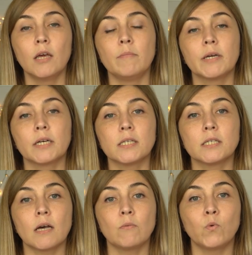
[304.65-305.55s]
because
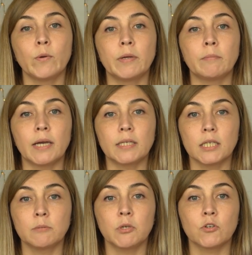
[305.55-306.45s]
some women might
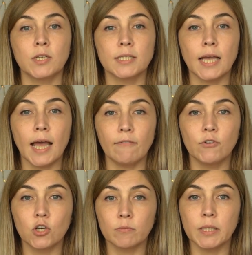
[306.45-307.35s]
experience
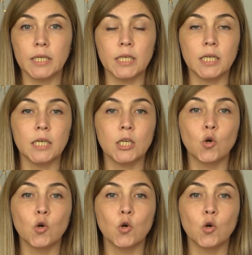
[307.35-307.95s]
heavier bleeding